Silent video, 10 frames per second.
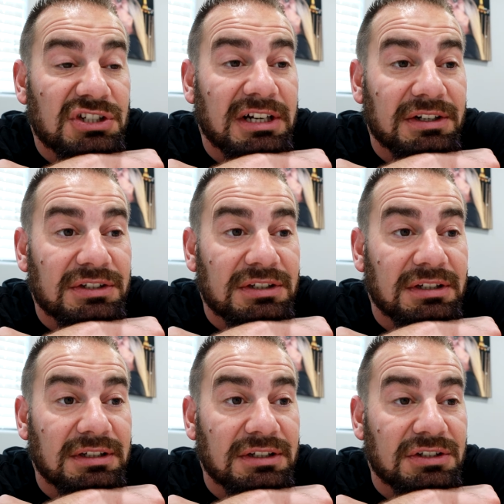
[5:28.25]
cherished.
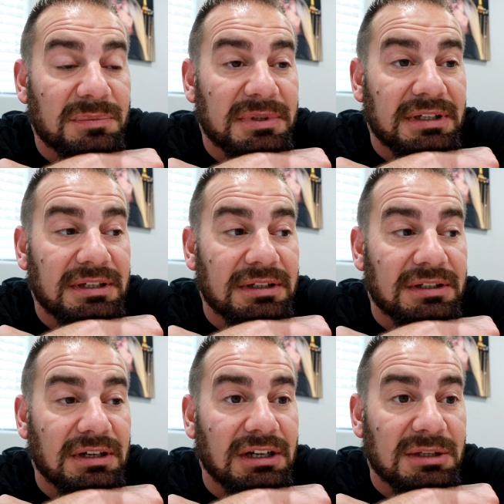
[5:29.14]
They should be
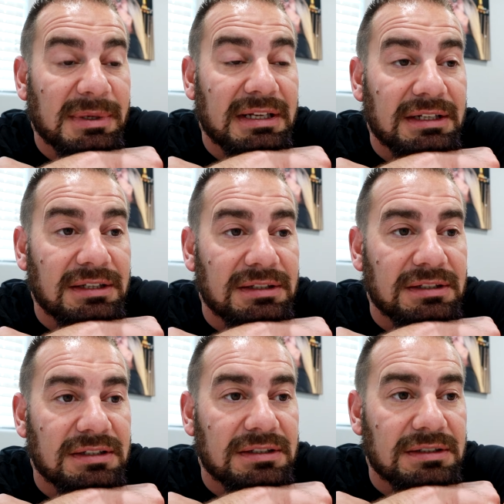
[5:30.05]
documented.
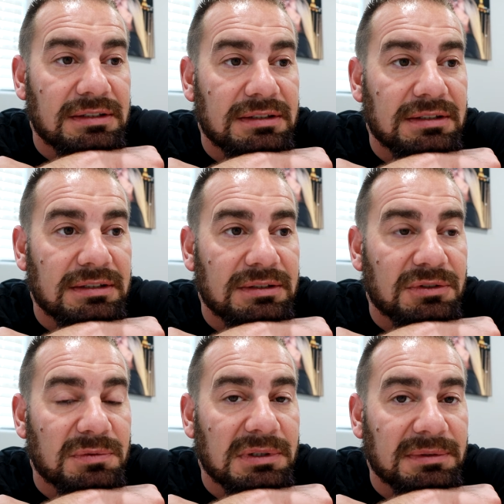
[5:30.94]

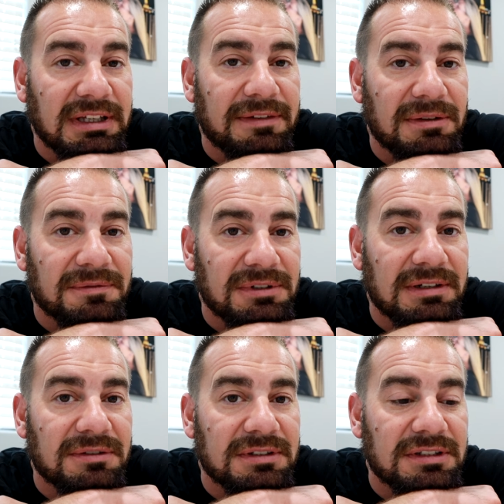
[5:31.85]
Should be able to have them
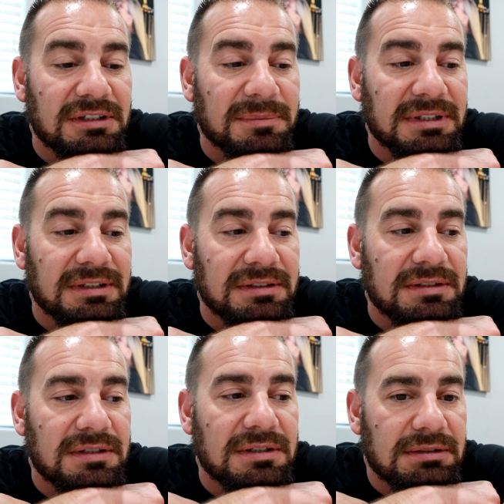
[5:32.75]
forever. It's going to be
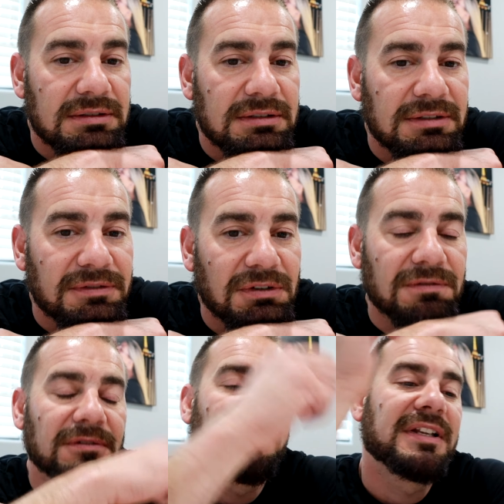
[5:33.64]

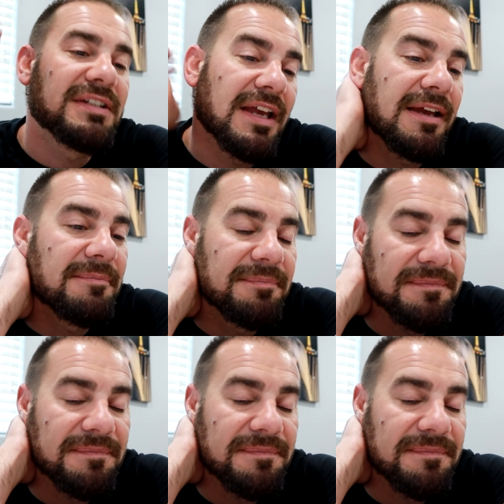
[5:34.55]
difficult for me to say.